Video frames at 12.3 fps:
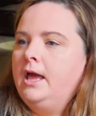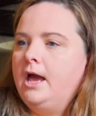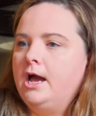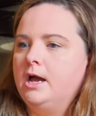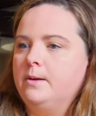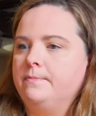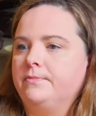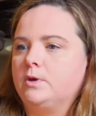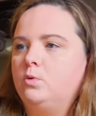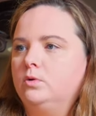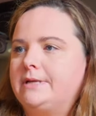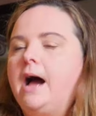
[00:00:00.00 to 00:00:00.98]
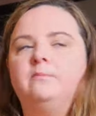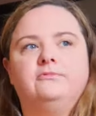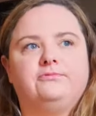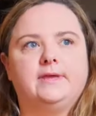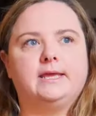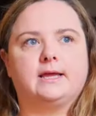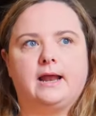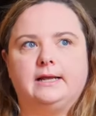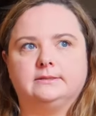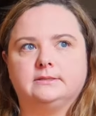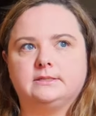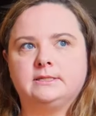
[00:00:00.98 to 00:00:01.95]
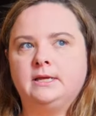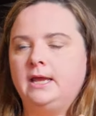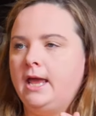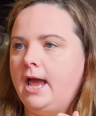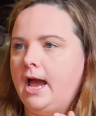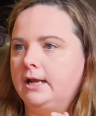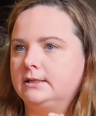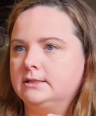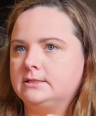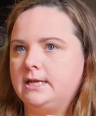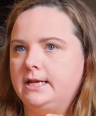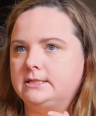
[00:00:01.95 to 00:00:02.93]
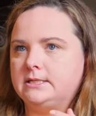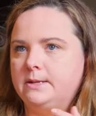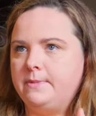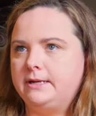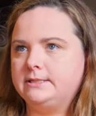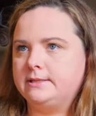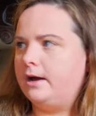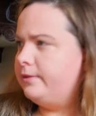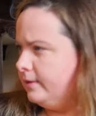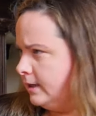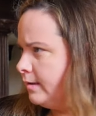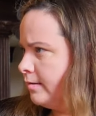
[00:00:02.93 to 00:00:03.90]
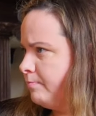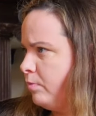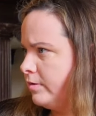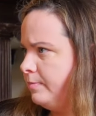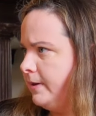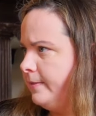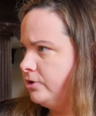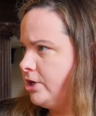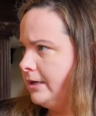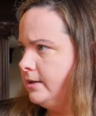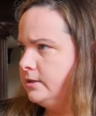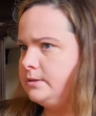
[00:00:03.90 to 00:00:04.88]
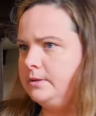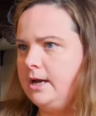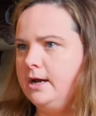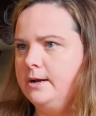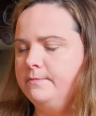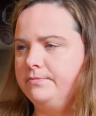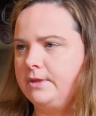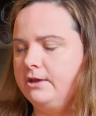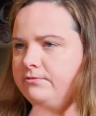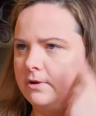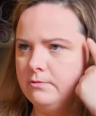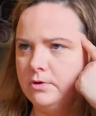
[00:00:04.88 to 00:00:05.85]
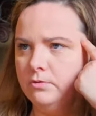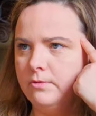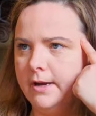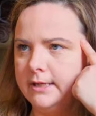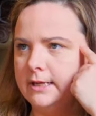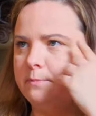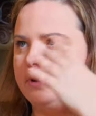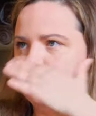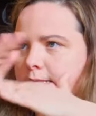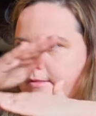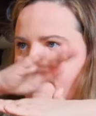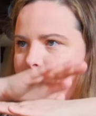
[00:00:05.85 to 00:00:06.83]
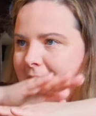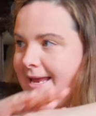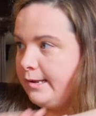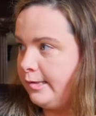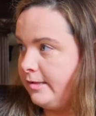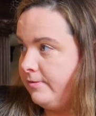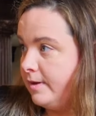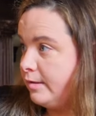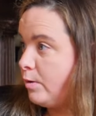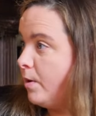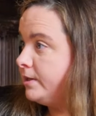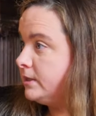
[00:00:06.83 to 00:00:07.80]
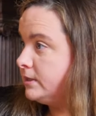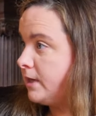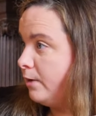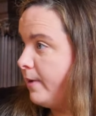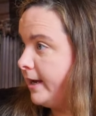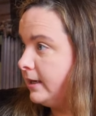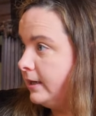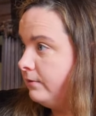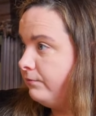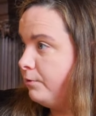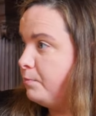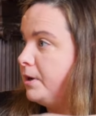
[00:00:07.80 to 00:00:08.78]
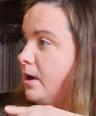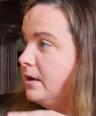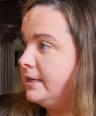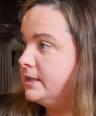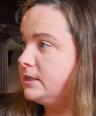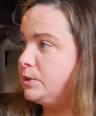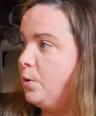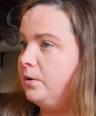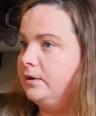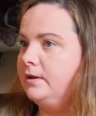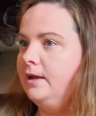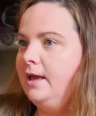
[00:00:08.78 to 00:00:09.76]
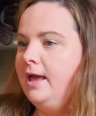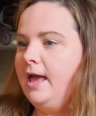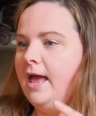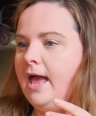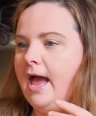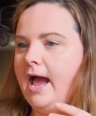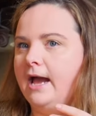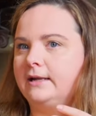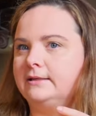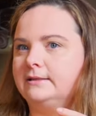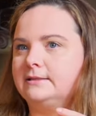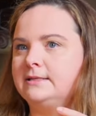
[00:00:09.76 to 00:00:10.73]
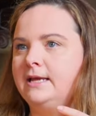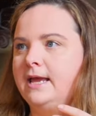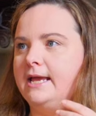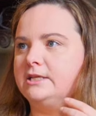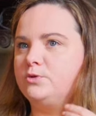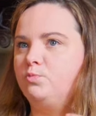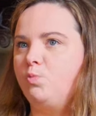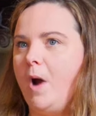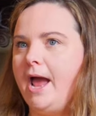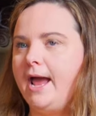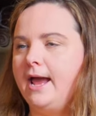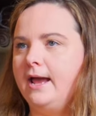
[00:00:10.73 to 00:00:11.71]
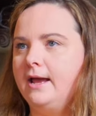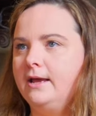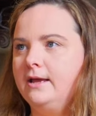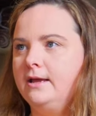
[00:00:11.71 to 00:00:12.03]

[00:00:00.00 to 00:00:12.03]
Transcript: called Am Wegrand, And it's a melody that I think is possibly in the cellos, if I recall rightly, but it's the bass that's quoted directly from an earlier song. And it's where